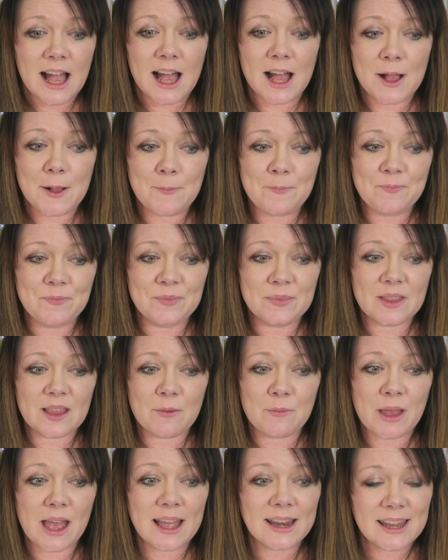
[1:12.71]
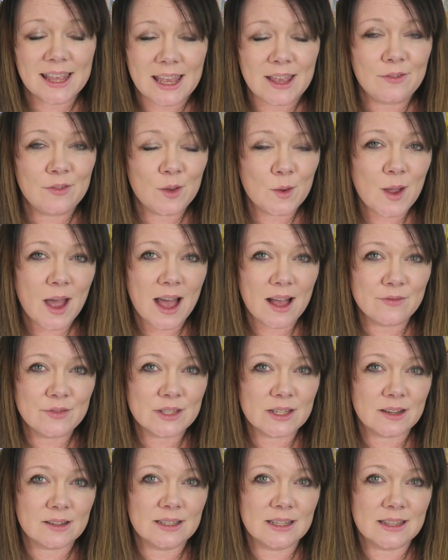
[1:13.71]
And if you have
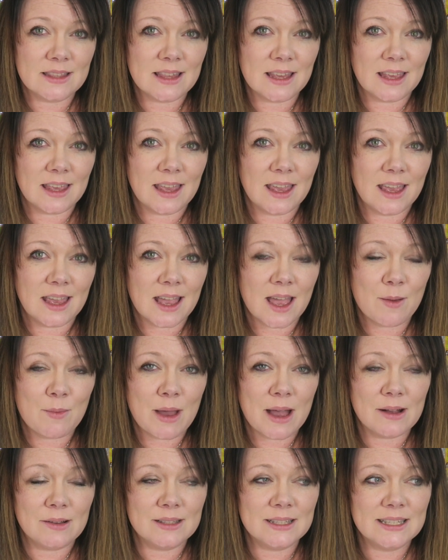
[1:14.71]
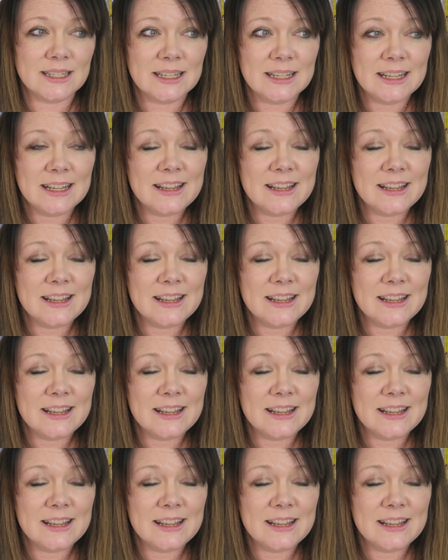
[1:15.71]
started thinking about